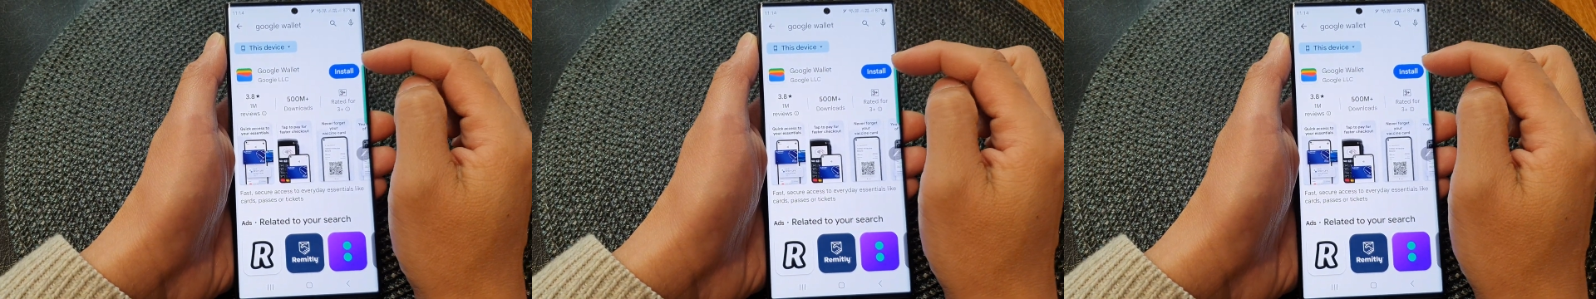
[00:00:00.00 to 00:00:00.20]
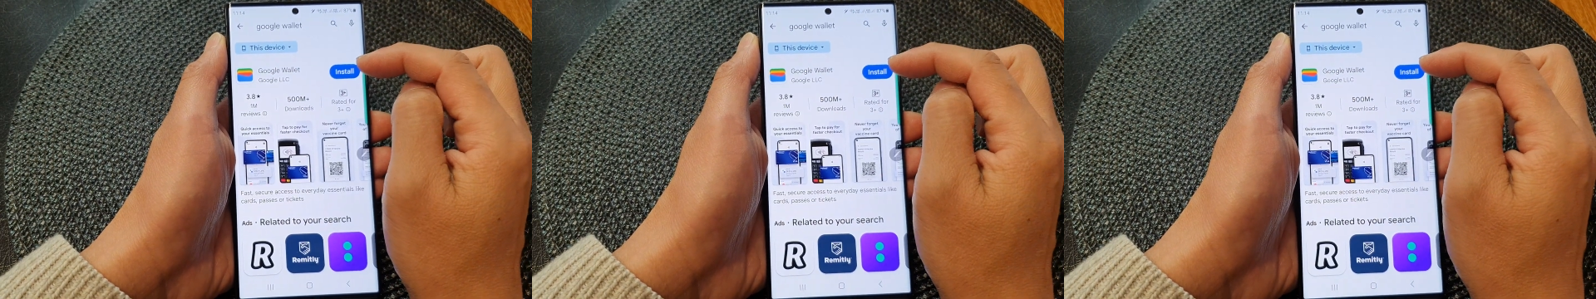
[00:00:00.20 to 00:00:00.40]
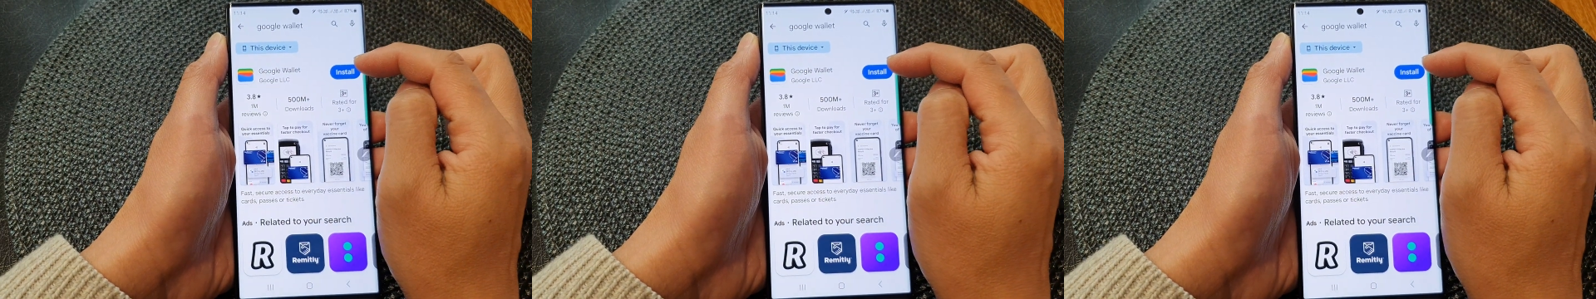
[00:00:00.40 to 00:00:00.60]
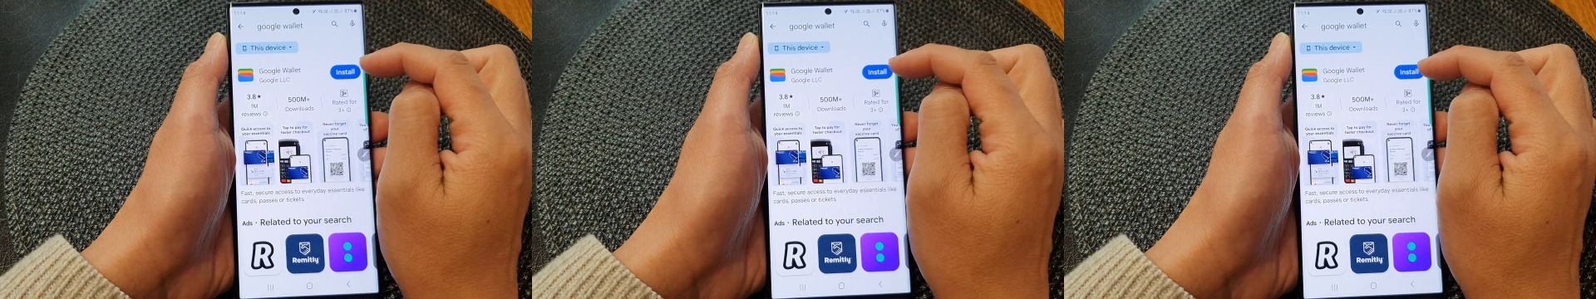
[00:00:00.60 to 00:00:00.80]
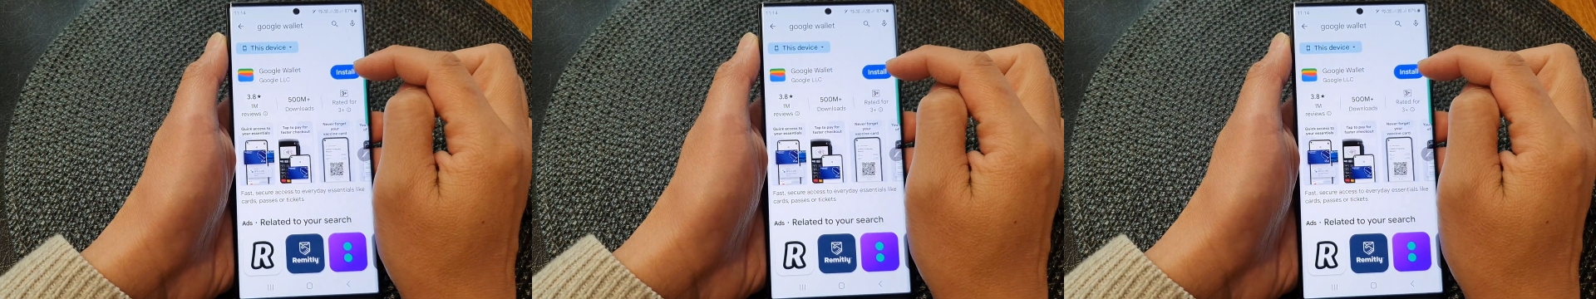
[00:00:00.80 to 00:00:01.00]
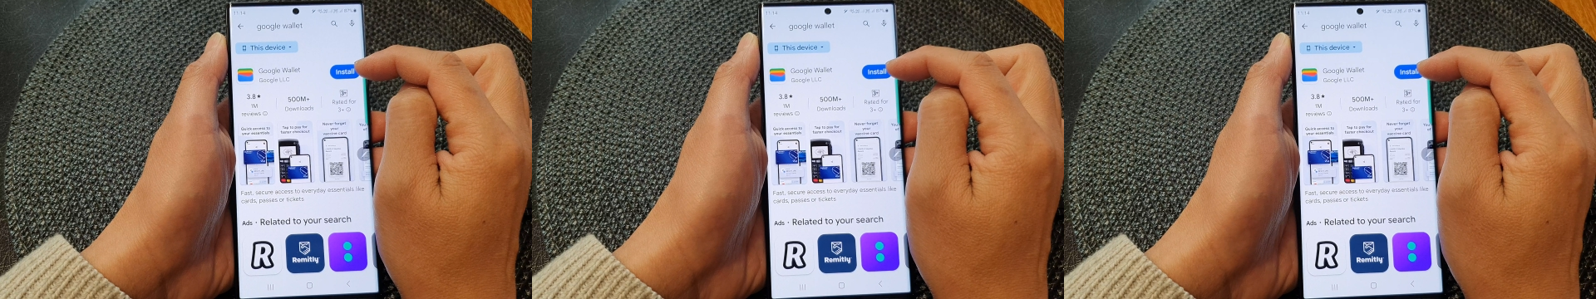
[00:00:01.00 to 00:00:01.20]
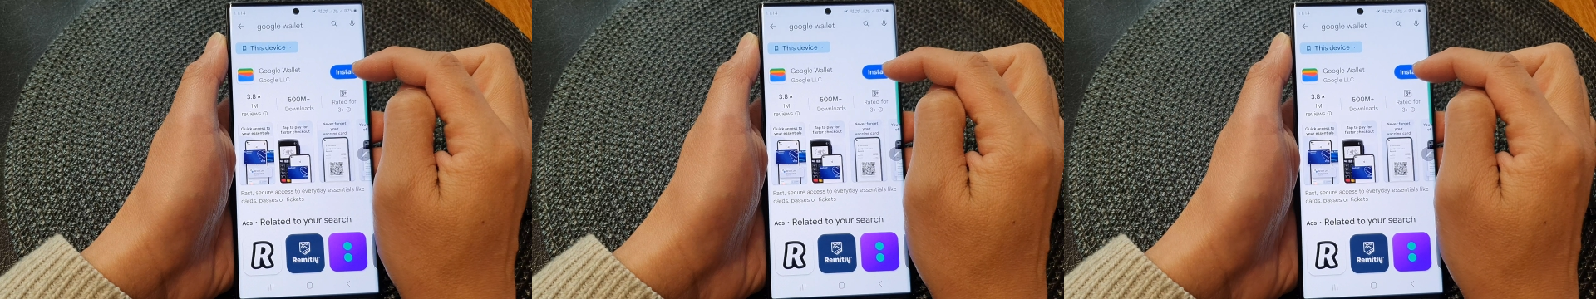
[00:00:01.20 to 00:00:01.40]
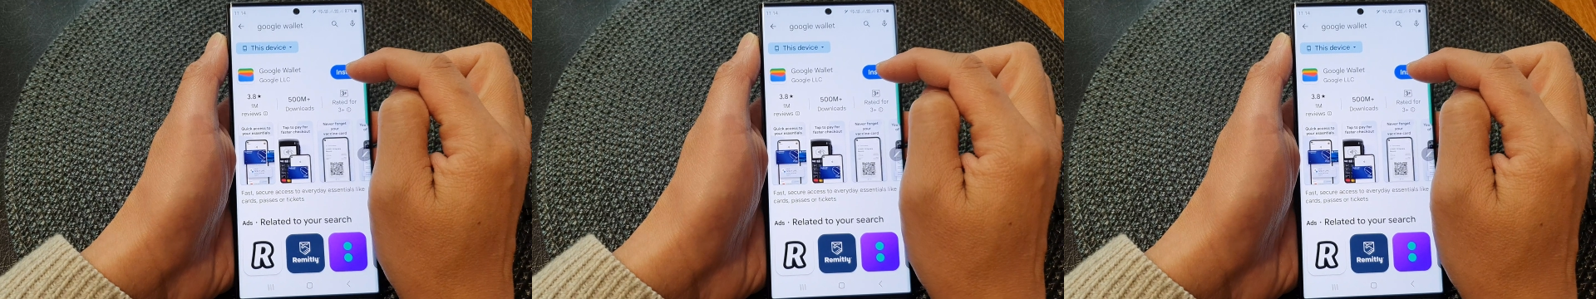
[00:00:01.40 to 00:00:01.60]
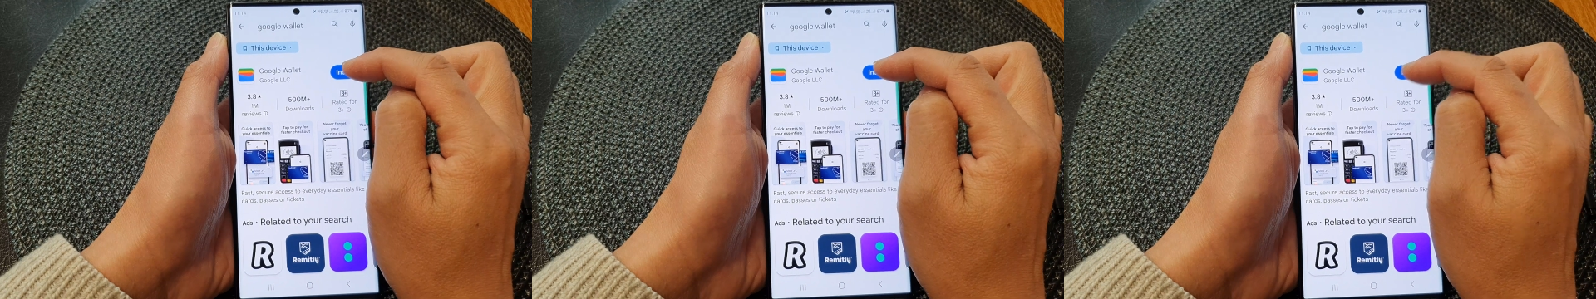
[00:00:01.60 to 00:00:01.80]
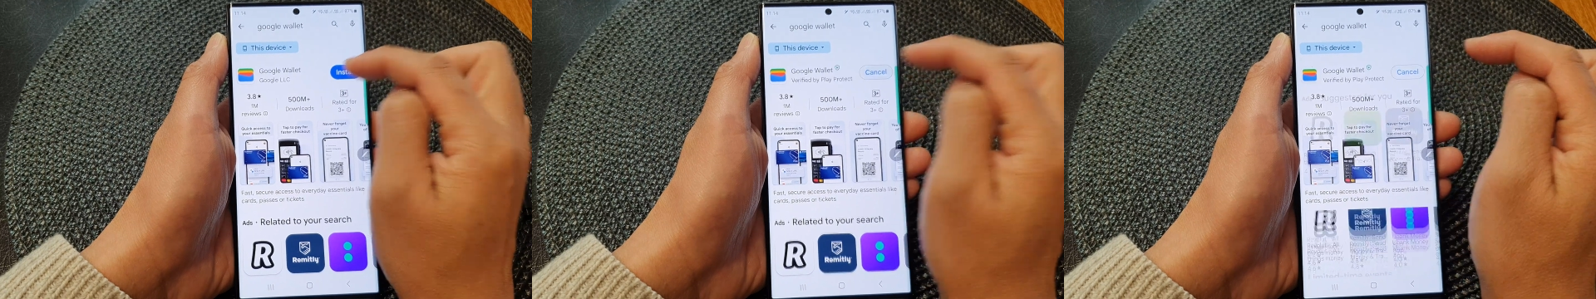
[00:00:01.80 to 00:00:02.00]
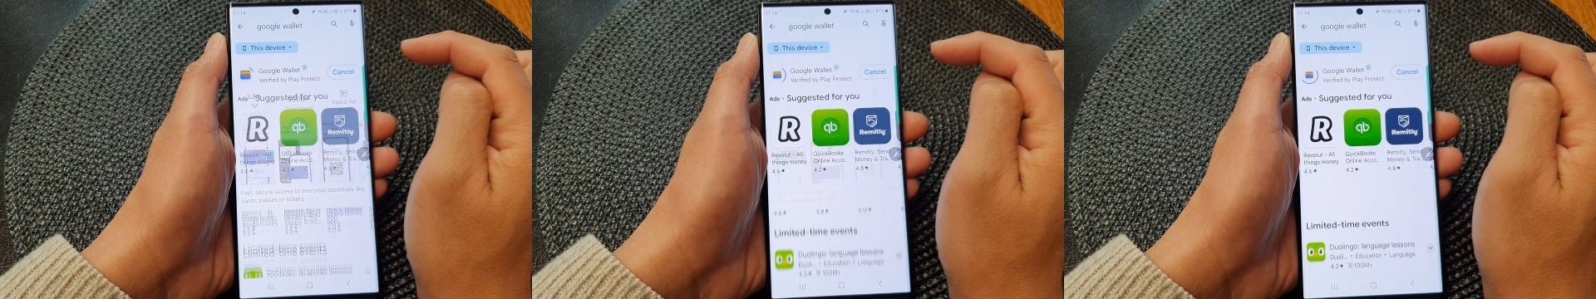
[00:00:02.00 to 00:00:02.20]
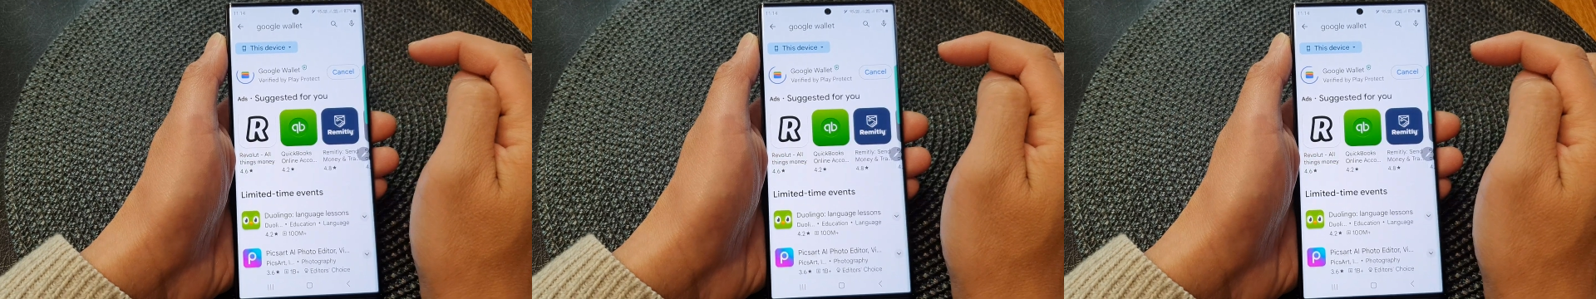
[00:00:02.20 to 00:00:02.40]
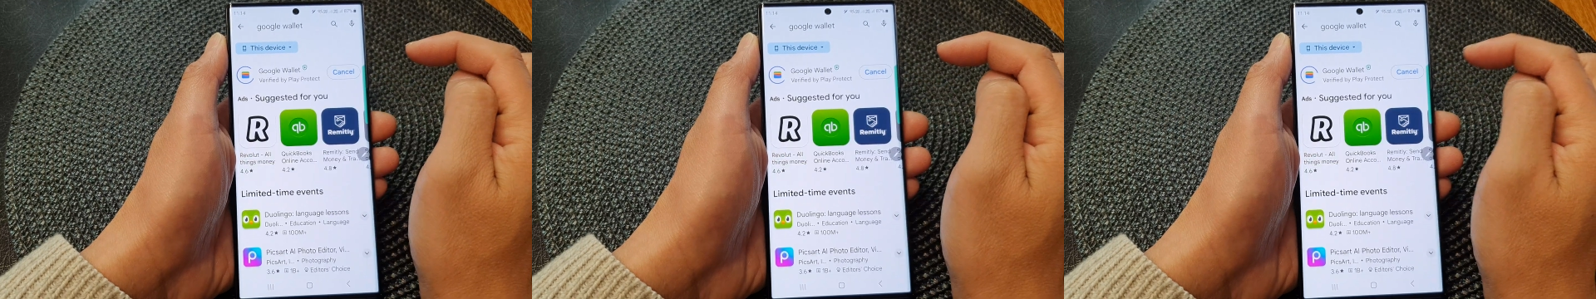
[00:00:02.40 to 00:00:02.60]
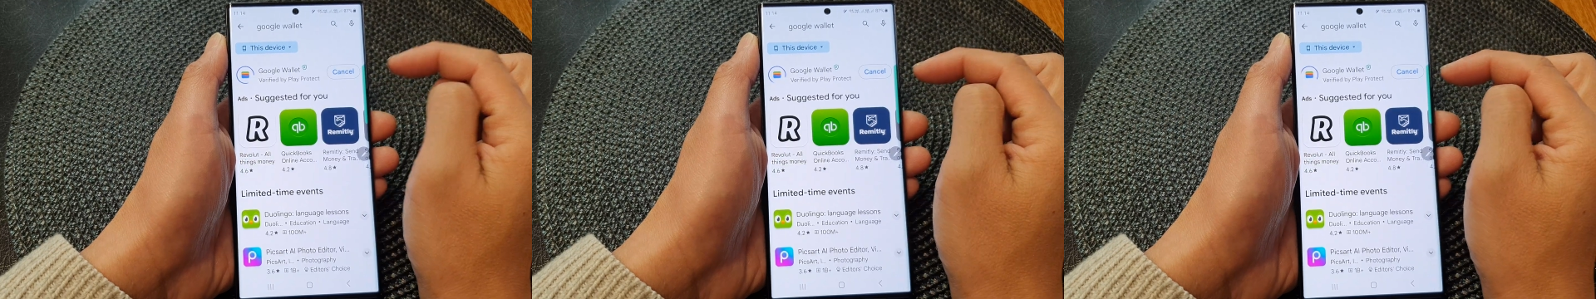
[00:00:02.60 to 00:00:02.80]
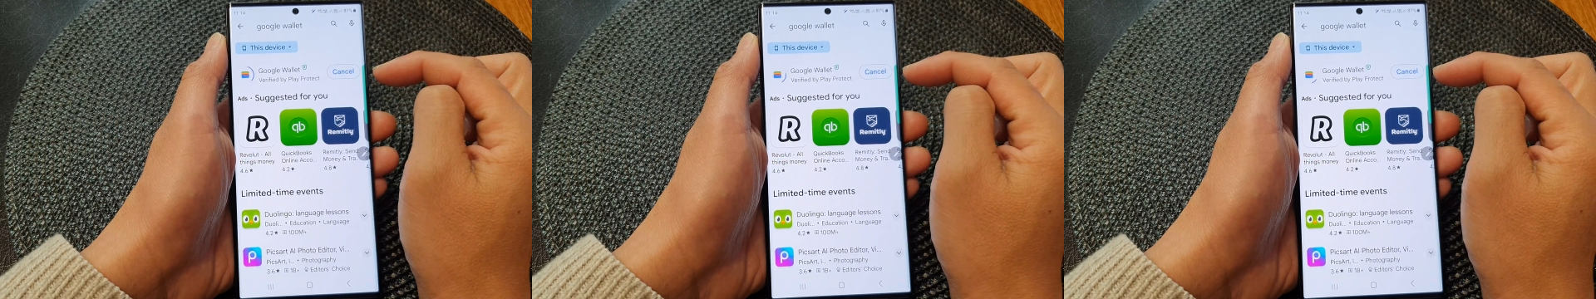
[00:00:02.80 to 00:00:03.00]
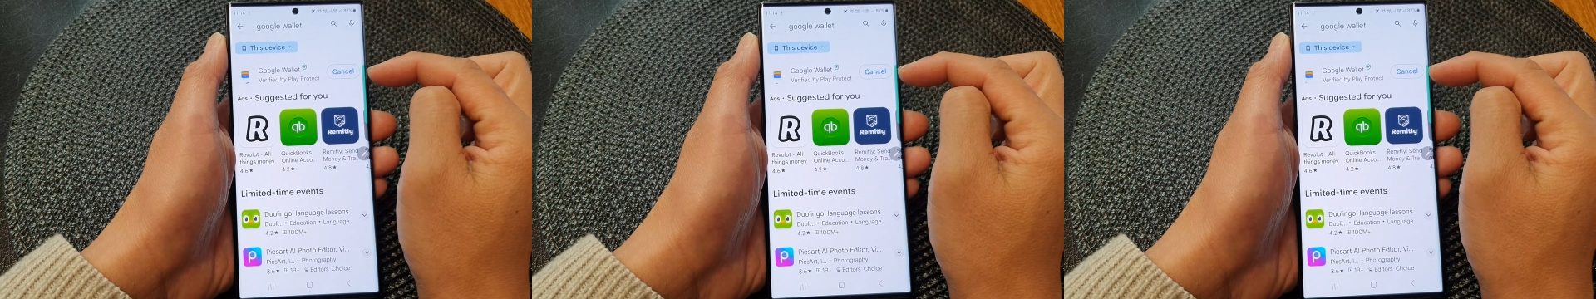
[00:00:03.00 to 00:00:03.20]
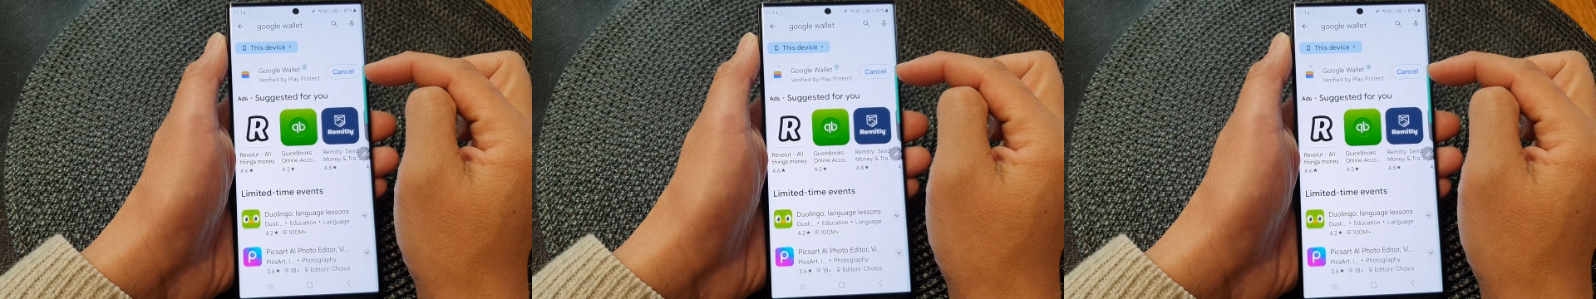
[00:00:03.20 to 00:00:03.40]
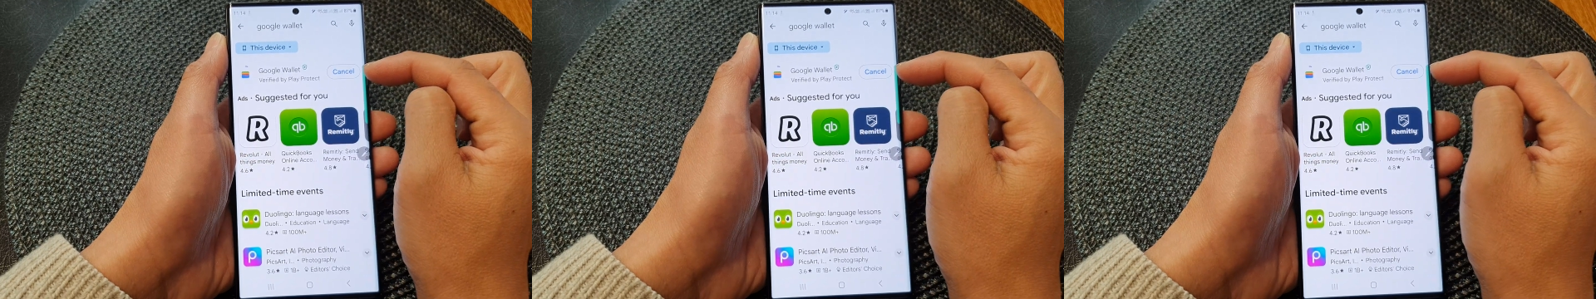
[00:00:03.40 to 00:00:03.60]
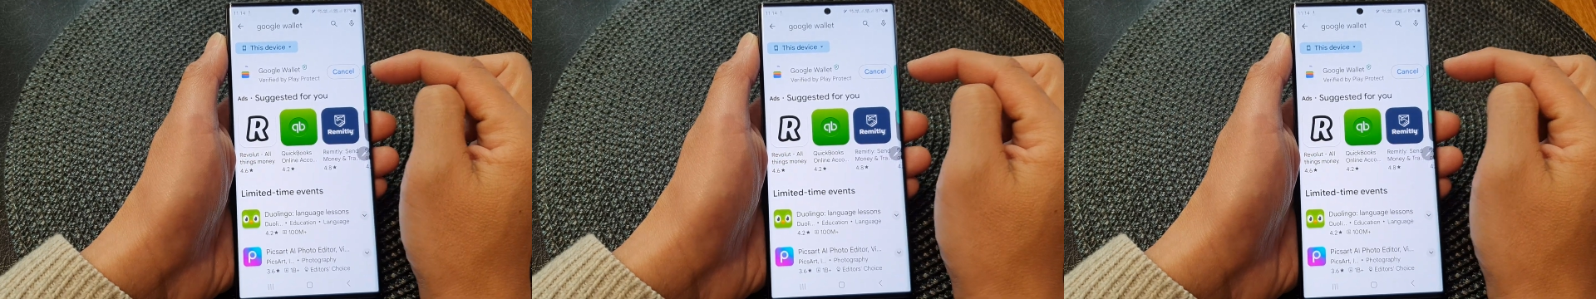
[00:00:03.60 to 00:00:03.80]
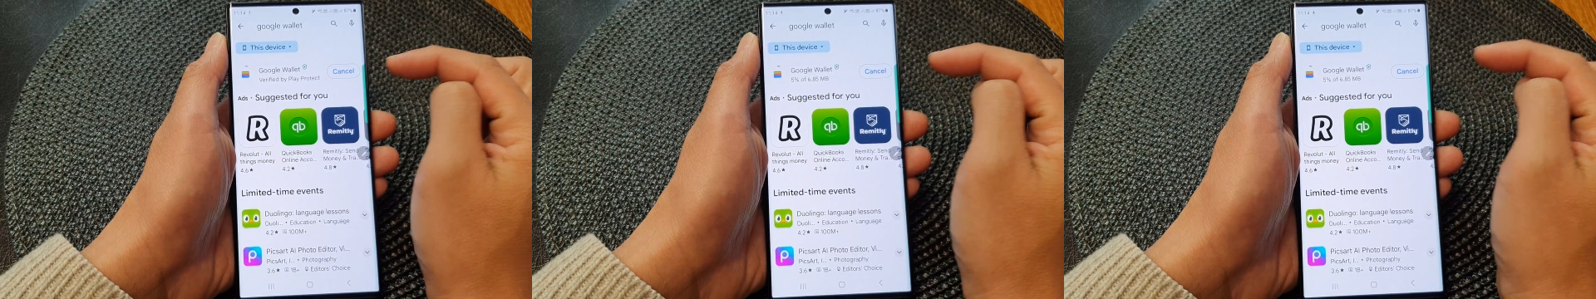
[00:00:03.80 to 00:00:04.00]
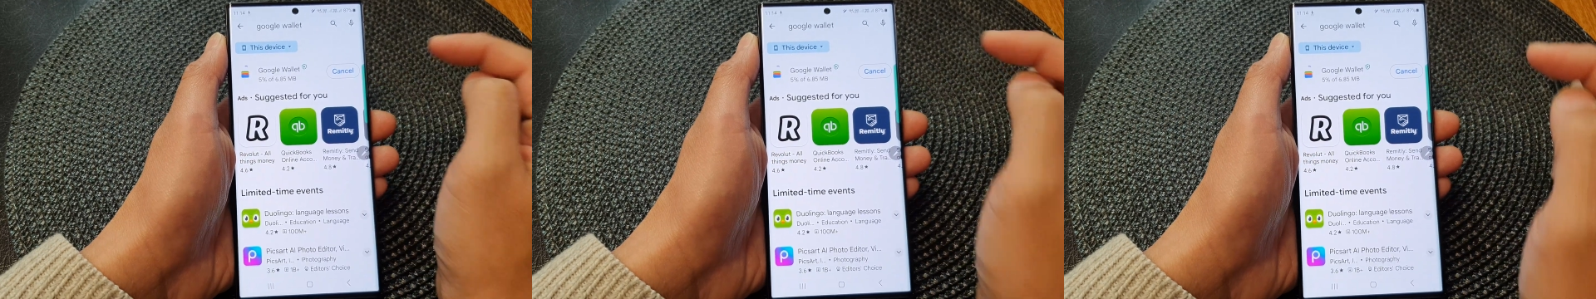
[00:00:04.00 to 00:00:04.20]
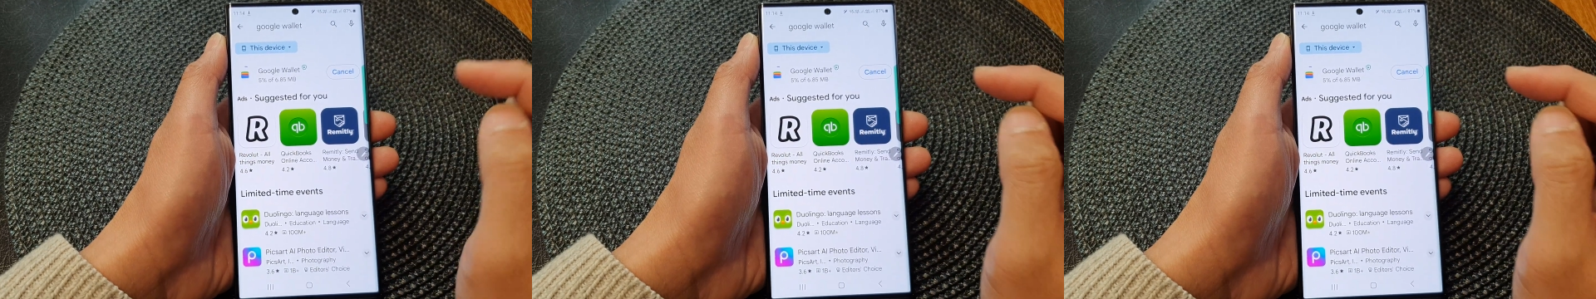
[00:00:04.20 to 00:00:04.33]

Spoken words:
Nobody's mouth can be seen.